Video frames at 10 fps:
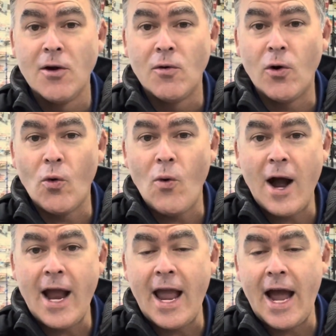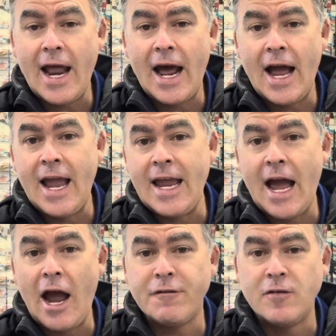We're away at a
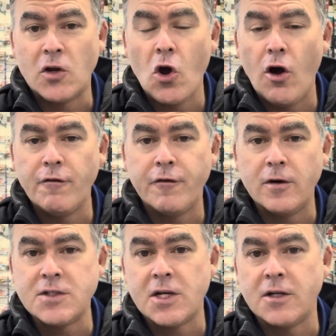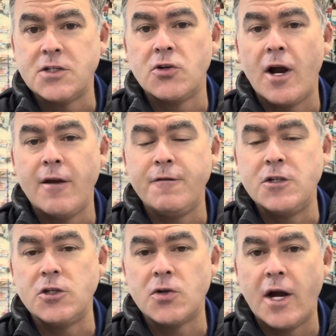AFTA conference, so Australian
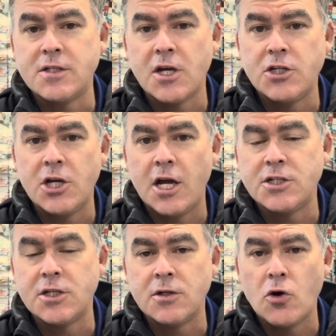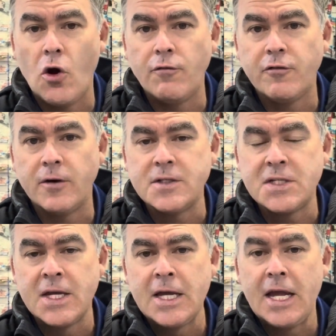Fishing Trade Association
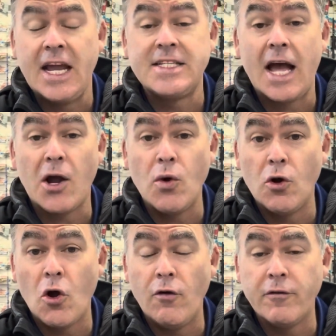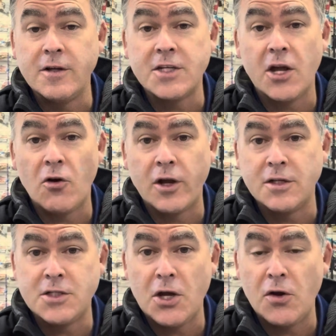conference and Tackle World conference, and I
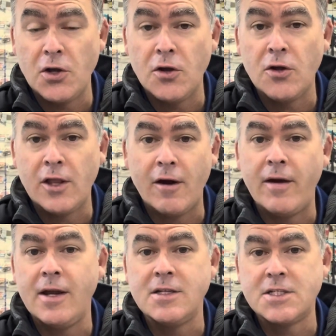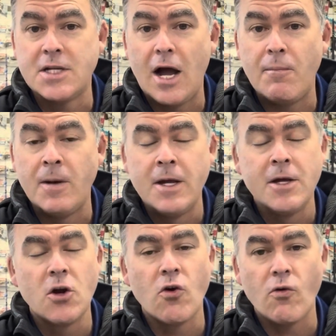can tell you there is some
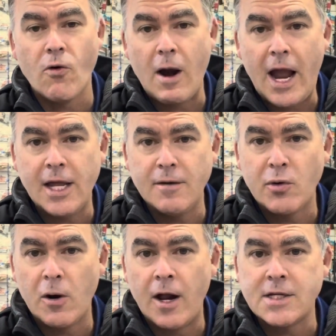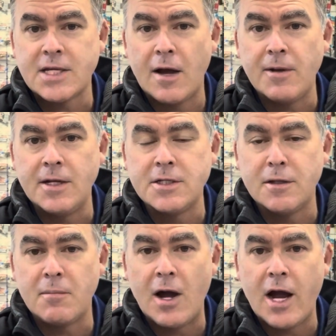cracking products coming into
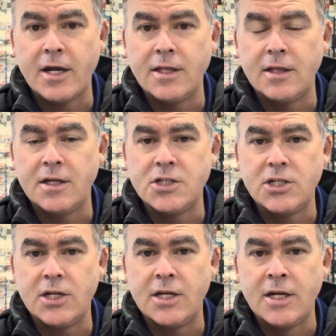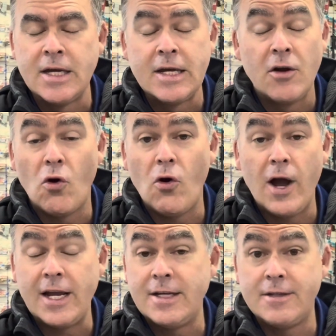the market this year.
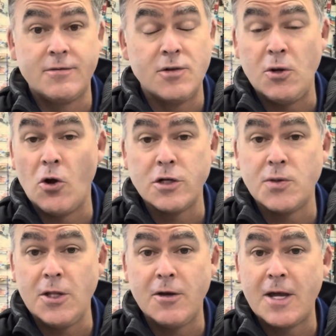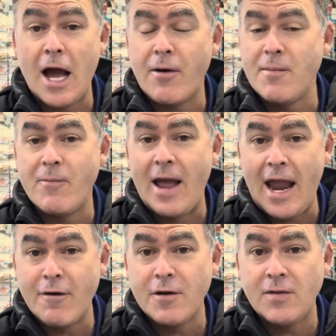To be honest with you, can't remember
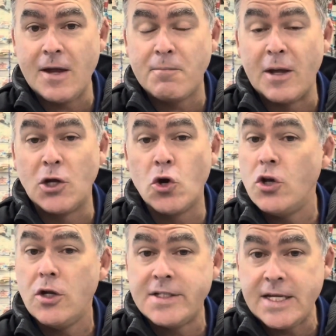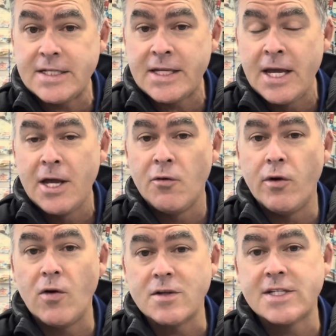everything, but the good news is
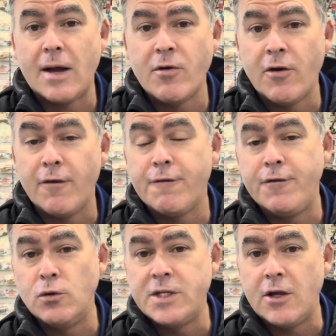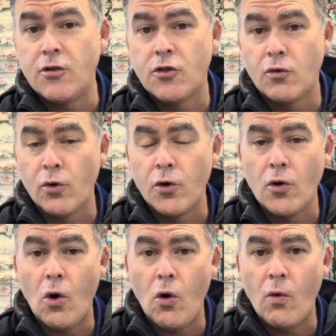we've got some of it filtering
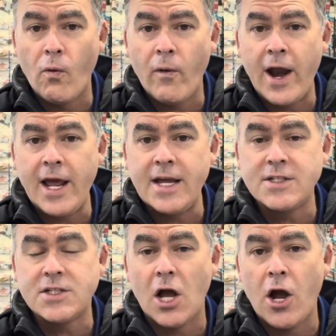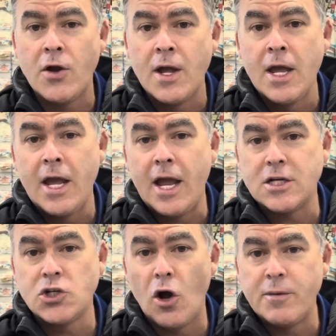through already, so our
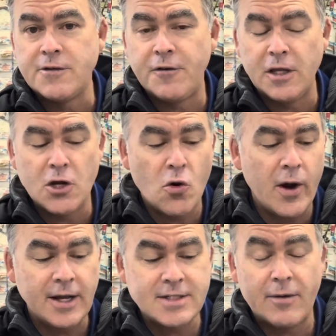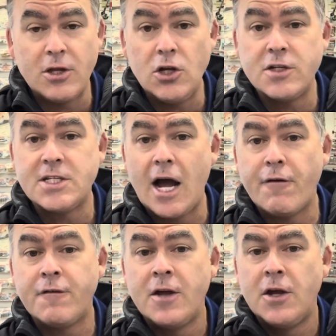shop is filling quick. Some of the new
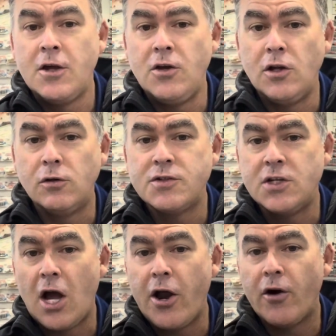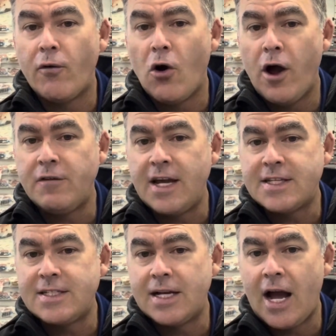stuff, new little Sedona arrived
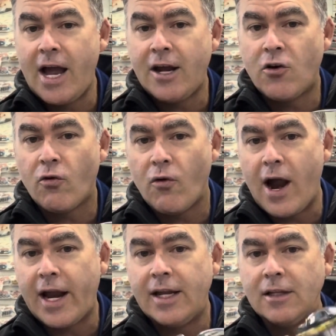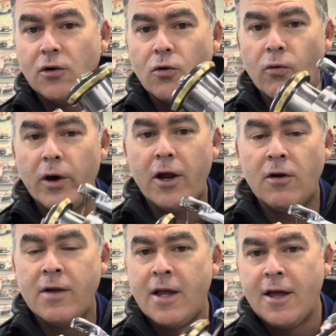yesterday, cracking little
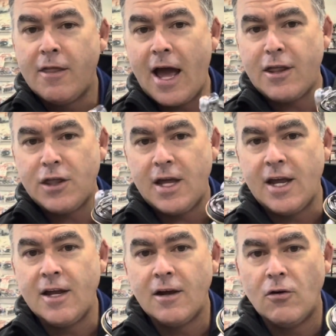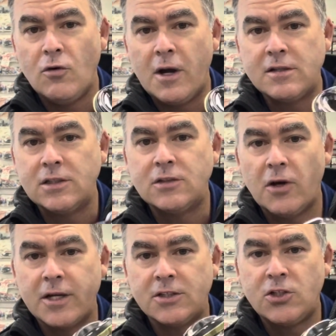reel. That thing almost looks
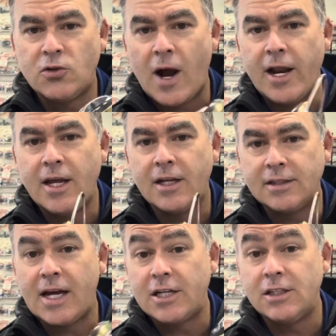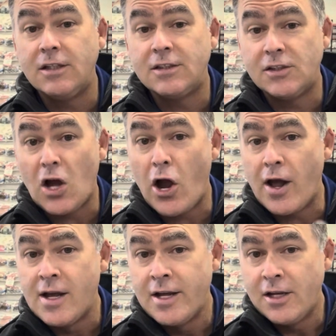like a Stratic, and it's actually a
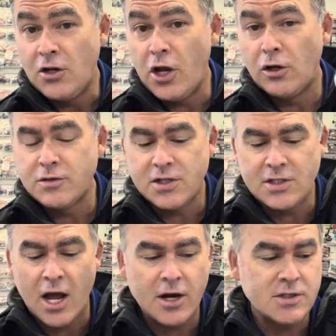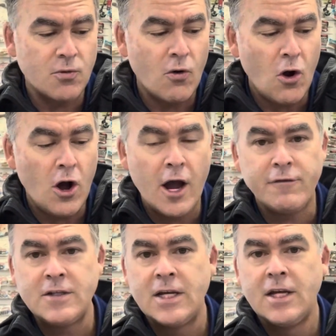Sedona. New little Sedona's
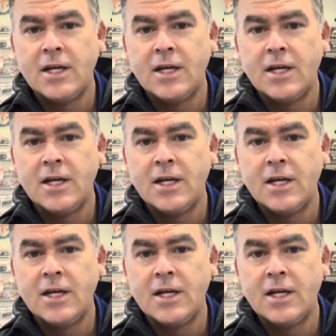arrived.